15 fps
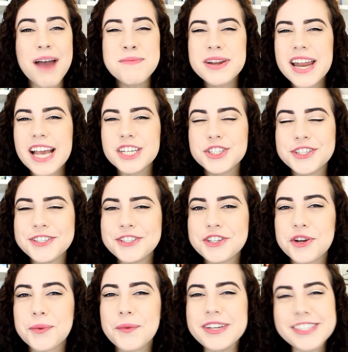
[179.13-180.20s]
I'm not actually
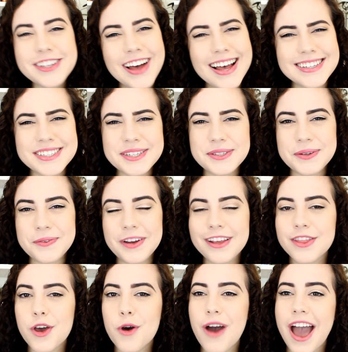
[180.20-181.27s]
sure which classic to read though.